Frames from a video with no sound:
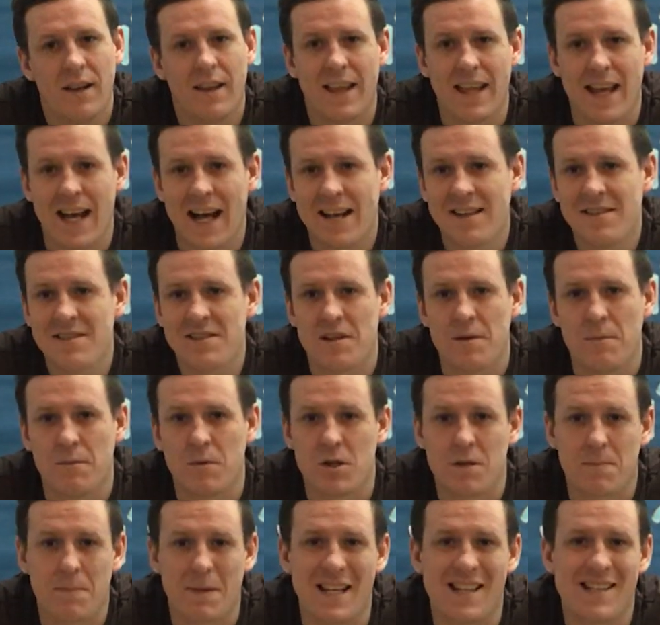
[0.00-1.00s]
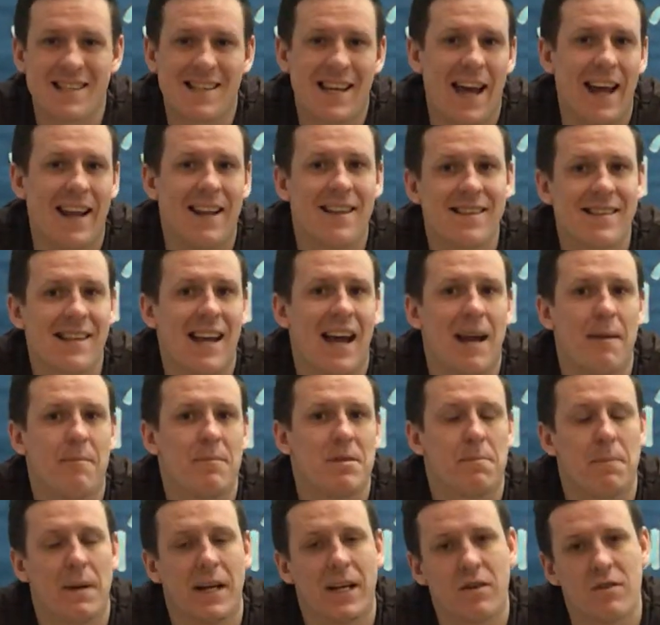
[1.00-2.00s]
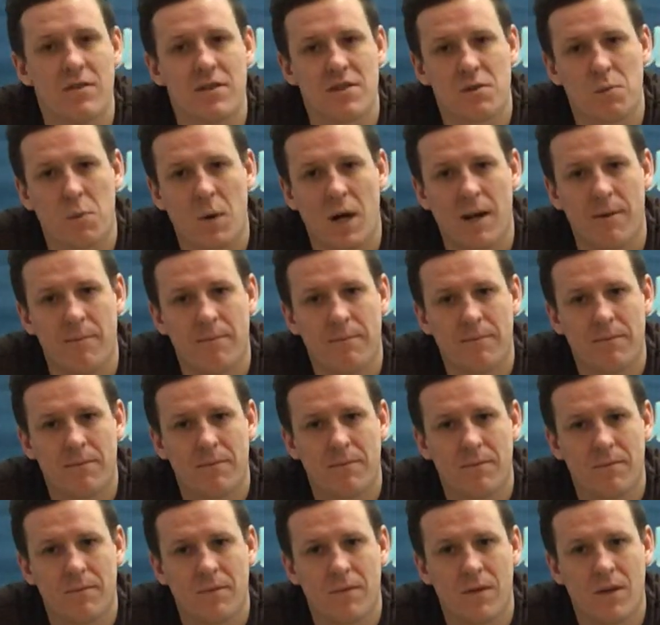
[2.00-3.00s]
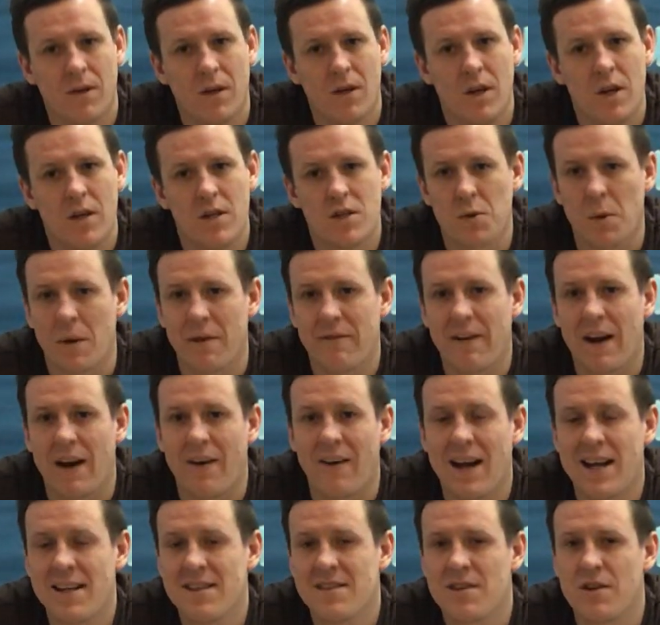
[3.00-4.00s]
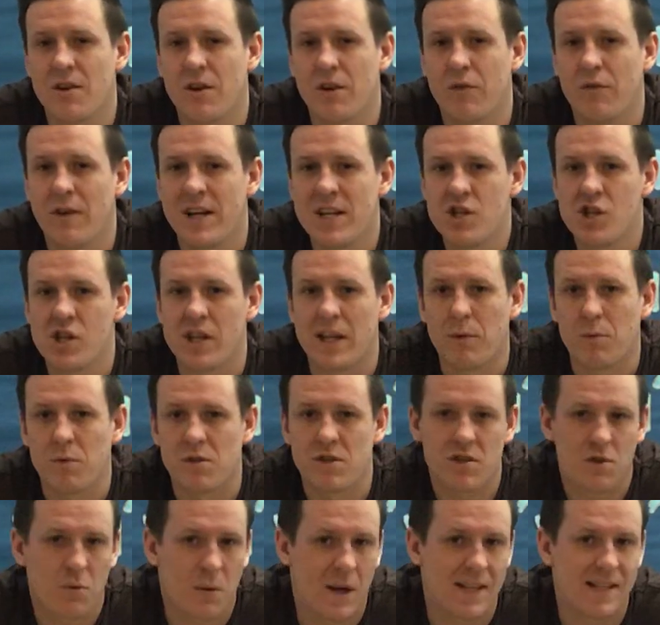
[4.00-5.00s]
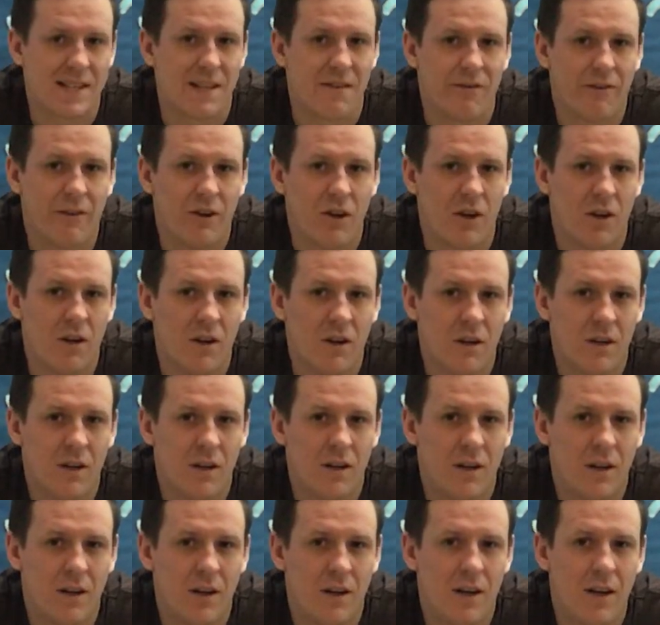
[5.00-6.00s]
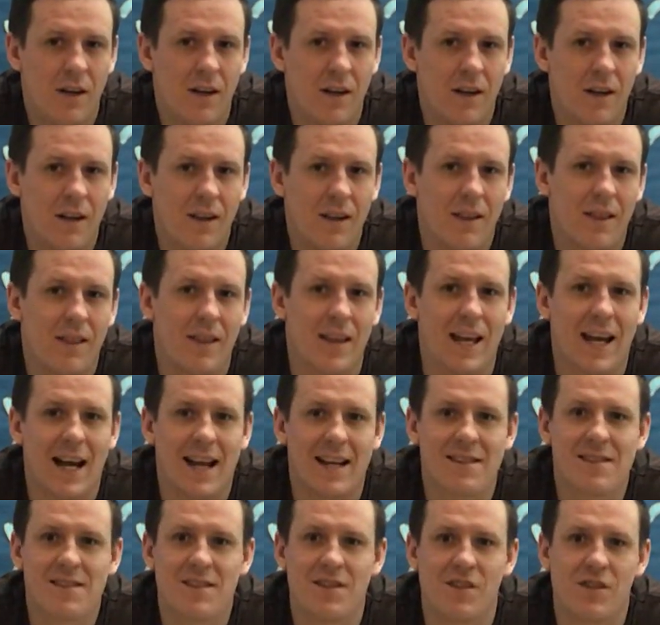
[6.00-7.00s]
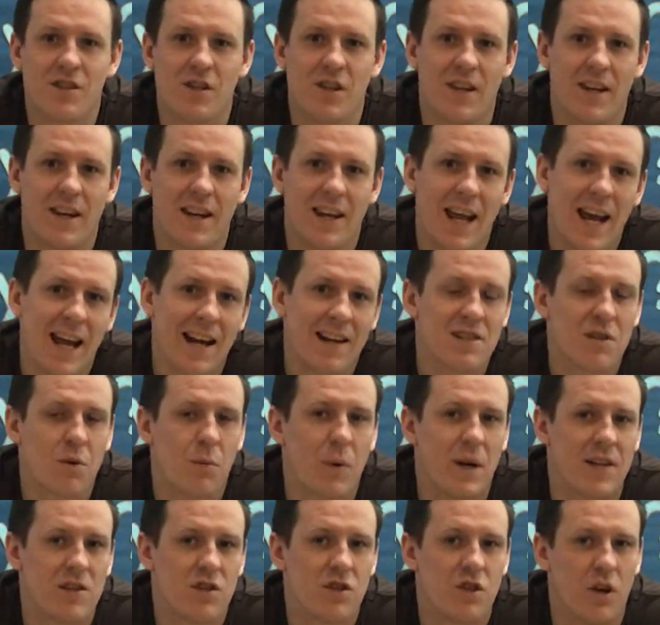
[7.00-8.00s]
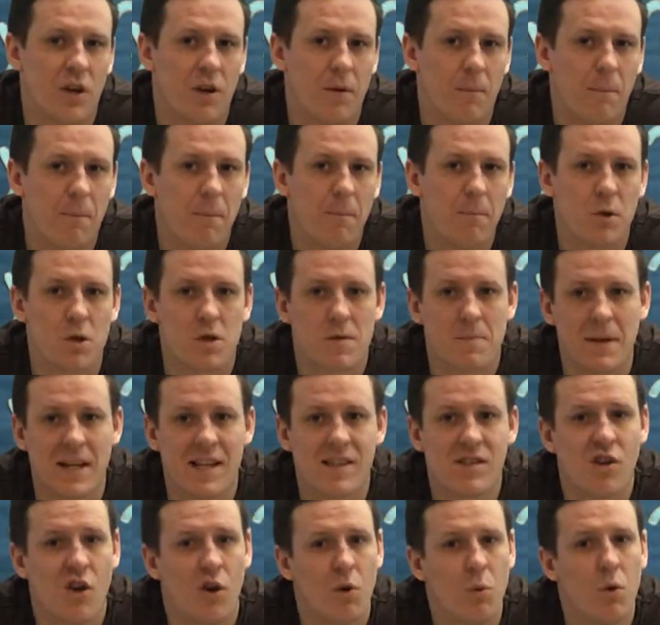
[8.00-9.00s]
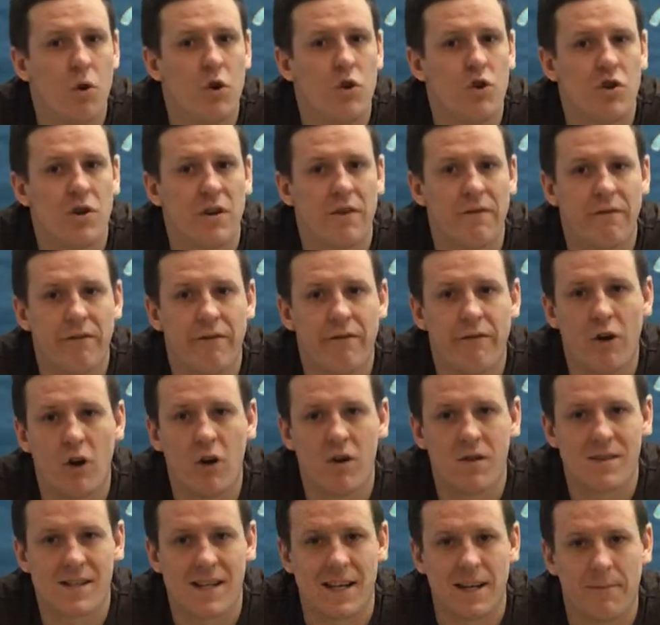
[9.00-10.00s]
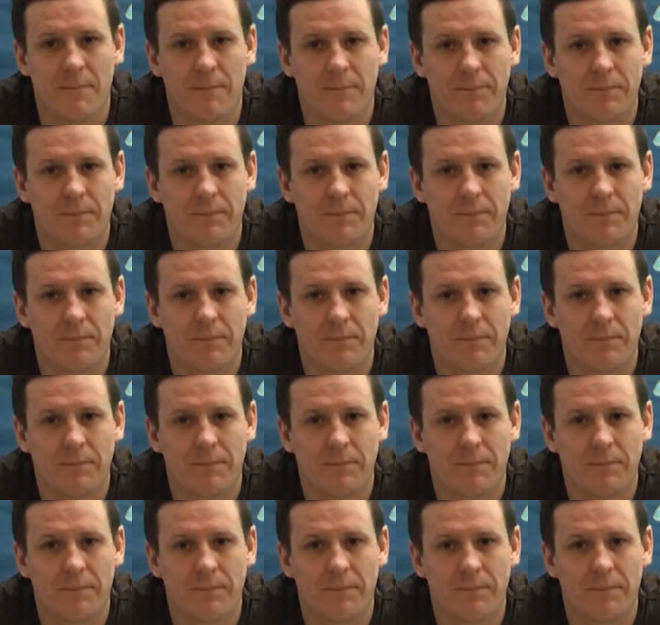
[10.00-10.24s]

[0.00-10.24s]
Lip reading: The answer must be 10 times bigger as well. So if our answer originally was 24, the answer to the next question must be 240.